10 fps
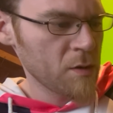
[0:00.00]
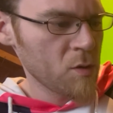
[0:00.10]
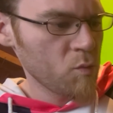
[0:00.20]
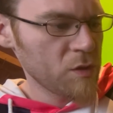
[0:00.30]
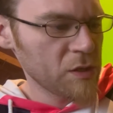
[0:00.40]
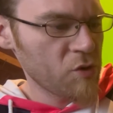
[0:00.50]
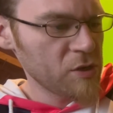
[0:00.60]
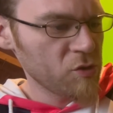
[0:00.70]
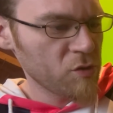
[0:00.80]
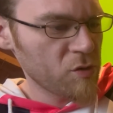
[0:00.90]
When the
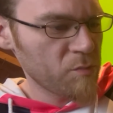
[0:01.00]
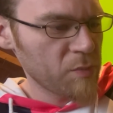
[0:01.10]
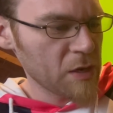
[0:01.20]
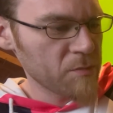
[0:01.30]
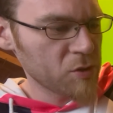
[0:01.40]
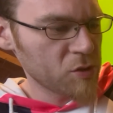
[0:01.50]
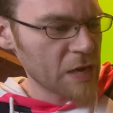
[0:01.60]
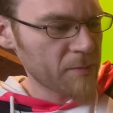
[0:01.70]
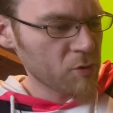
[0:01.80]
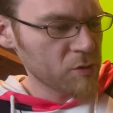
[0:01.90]
creature becomes
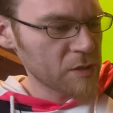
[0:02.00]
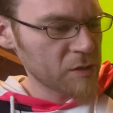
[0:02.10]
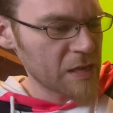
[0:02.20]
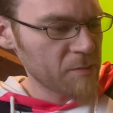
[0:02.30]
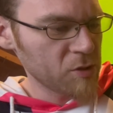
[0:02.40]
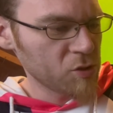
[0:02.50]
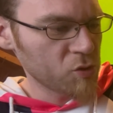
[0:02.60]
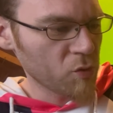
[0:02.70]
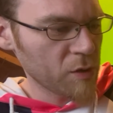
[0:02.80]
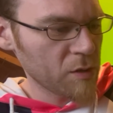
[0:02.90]
tapped or dealt damage,
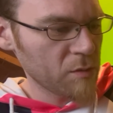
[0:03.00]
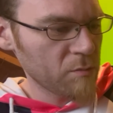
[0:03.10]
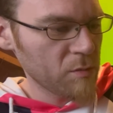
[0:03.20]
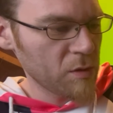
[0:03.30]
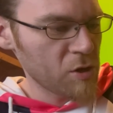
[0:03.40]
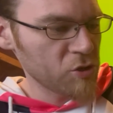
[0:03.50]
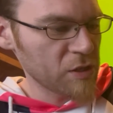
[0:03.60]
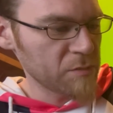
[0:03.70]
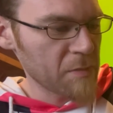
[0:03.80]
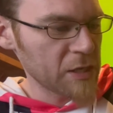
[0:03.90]
destroy it. The creature
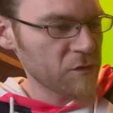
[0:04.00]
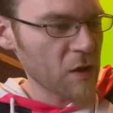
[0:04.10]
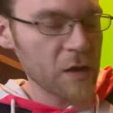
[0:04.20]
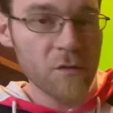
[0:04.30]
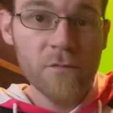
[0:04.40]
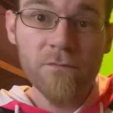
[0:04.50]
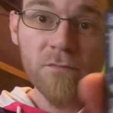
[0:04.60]
gets -5.